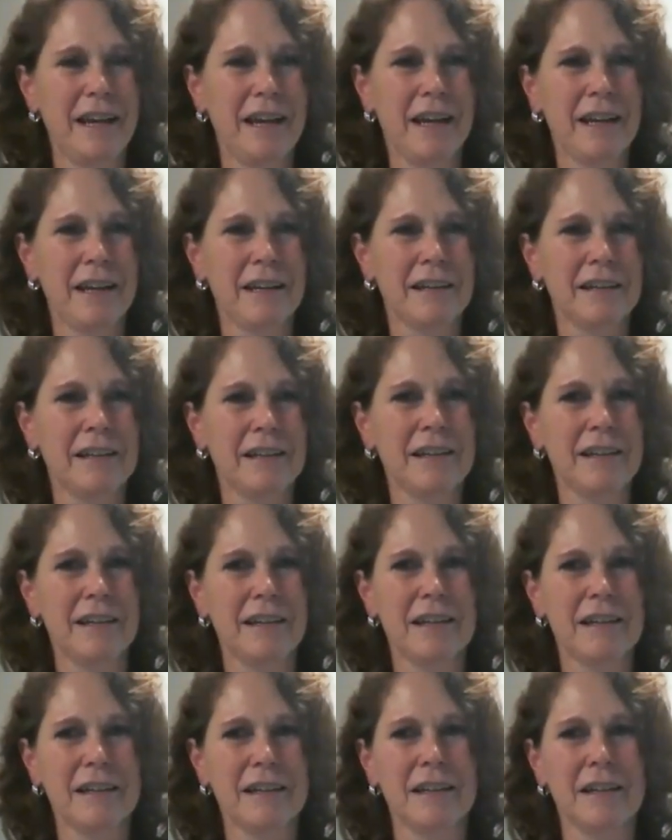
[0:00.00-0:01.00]
And
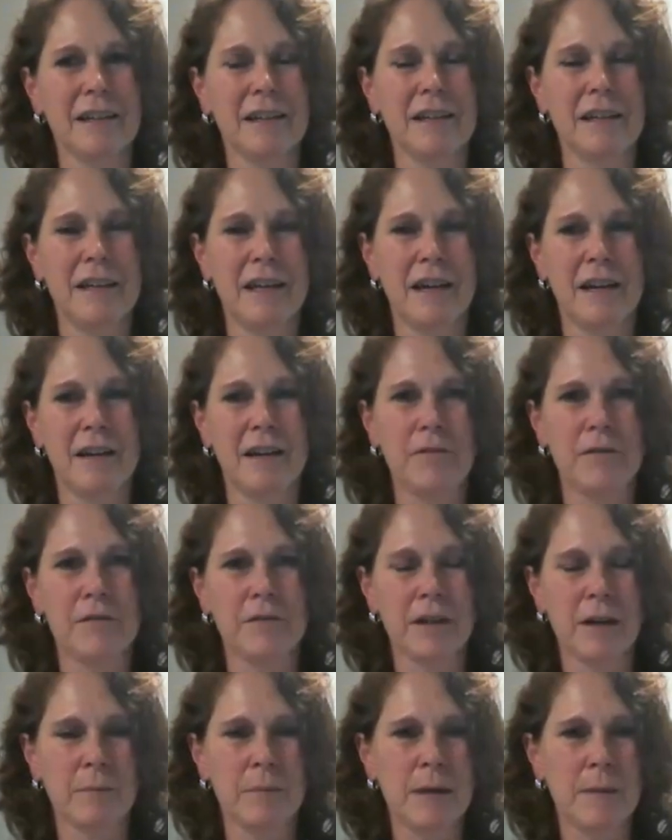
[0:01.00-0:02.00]
if
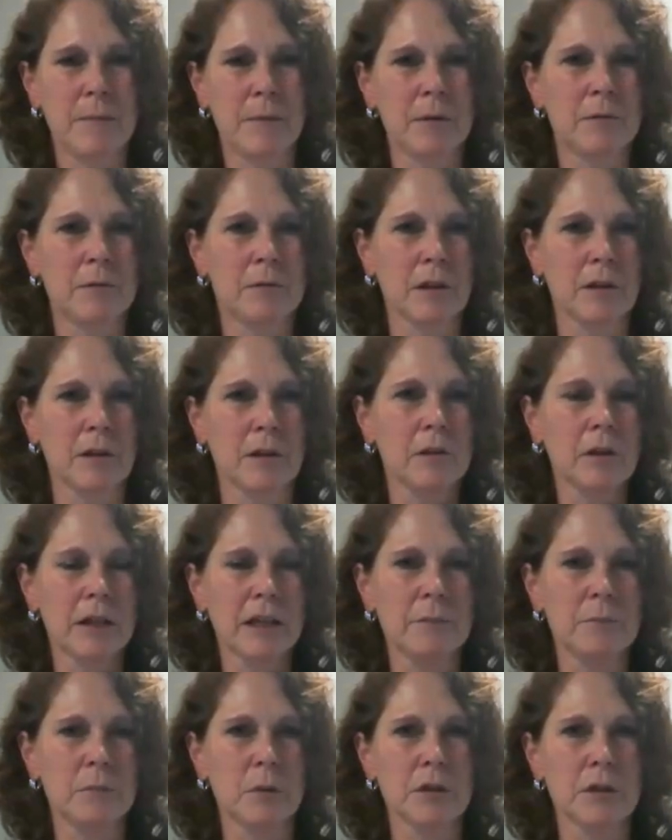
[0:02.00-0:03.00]
you've got people who are
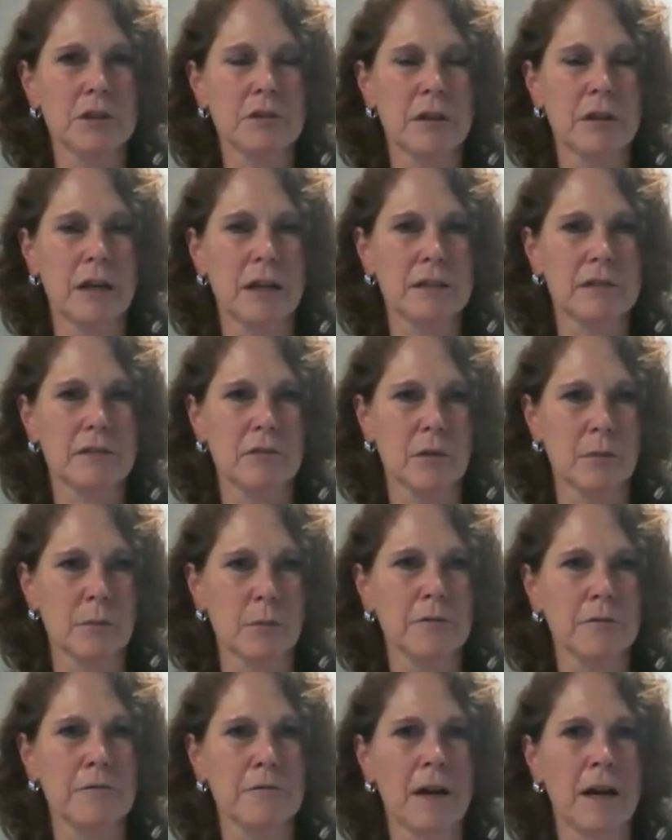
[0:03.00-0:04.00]
looking more stressed or
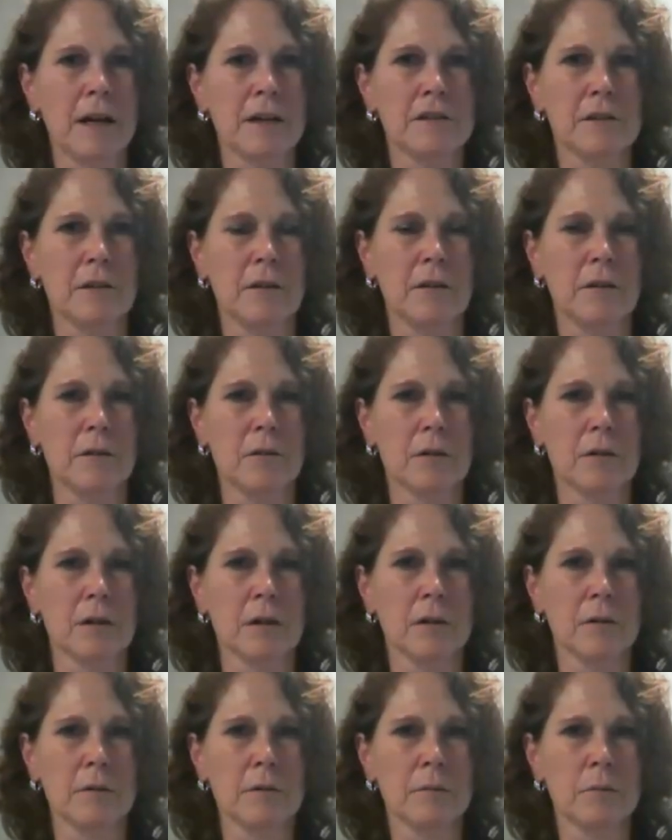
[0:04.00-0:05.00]
more fragile or